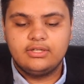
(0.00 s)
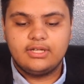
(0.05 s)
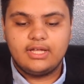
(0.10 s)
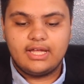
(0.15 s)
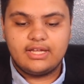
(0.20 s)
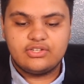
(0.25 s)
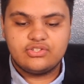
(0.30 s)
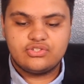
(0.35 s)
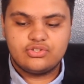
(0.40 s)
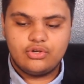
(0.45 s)

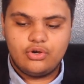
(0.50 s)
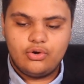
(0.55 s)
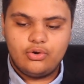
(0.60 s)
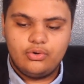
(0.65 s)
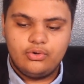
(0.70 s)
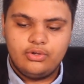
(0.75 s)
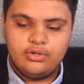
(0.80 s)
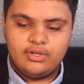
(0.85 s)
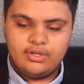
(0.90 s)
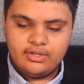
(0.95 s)
And
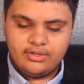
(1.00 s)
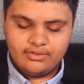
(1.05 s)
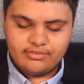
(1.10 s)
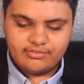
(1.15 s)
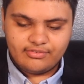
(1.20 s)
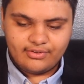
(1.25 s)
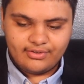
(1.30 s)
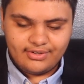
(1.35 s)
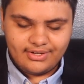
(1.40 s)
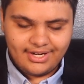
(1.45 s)
so
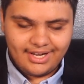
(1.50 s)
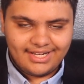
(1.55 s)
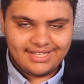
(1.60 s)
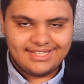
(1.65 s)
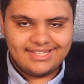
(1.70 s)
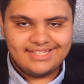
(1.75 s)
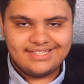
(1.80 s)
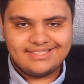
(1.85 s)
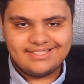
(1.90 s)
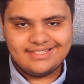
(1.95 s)
for
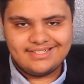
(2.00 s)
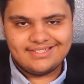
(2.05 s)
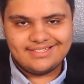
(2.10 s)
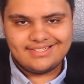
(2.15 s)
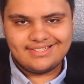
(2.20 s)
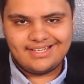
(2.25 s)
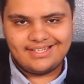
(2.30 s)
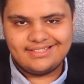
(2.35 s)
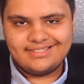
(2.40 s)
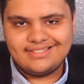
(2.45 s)
Nike to
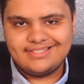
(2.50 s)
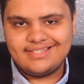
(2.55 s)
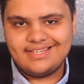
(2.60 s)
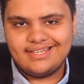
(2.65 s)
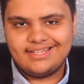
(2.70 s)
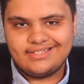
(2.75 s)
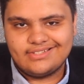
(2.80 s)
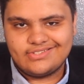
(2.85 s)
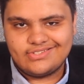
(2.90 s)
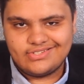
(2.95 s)
decide to
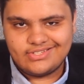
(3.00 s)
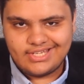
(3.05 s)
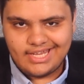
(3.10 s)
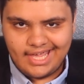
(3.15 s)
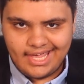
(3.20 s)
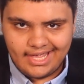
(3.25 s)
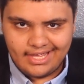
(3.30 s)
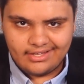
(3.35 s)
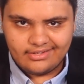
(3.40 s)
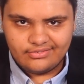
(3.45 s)
take a
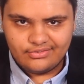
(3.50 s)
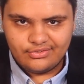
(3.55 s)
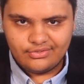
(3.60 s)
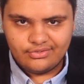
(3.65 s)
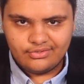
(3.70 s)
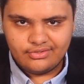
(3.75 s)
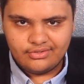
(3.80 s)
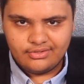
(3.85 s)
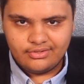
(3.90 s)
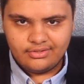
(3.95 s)

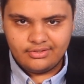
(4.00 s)
stance,